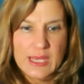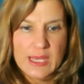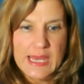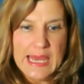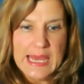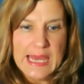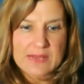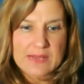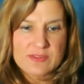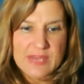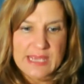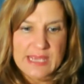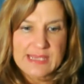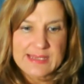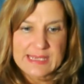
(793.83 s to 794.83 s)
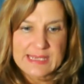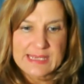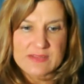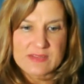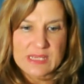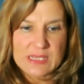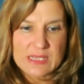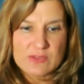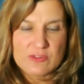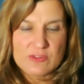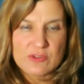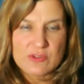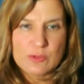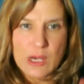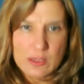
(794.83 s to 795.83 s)
and taking it
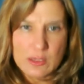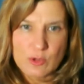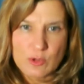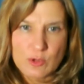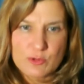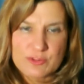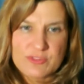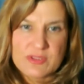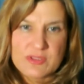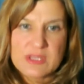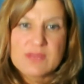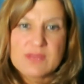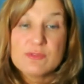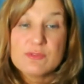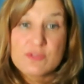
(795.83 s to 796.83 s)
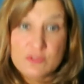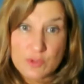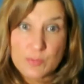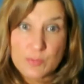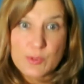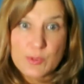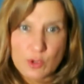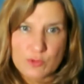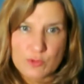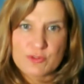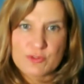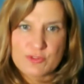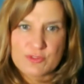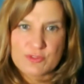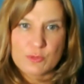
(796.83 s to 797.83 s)
into unconscious and even
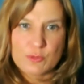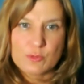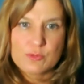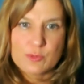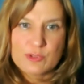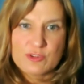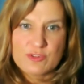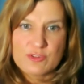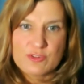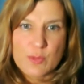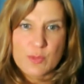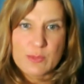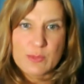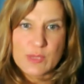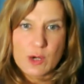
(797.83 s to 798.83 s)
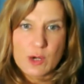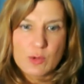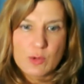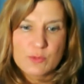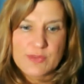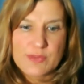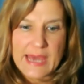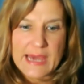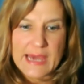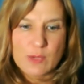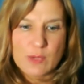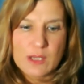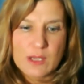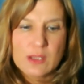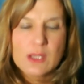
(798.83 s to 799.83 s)
superconscious thought, which is where we hold
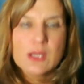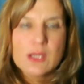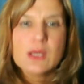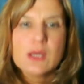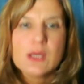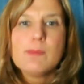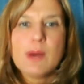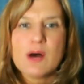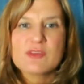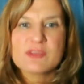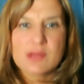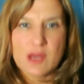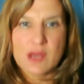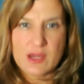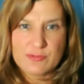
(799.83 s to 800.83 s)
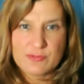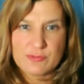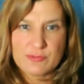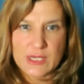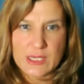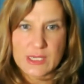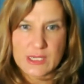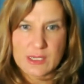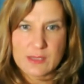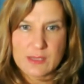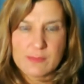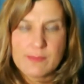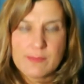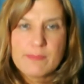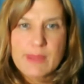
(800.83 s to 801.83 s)
our past life
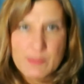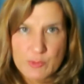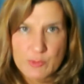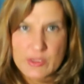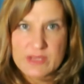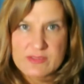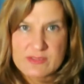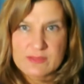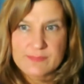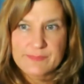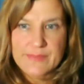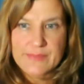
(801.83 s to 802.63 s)
memories.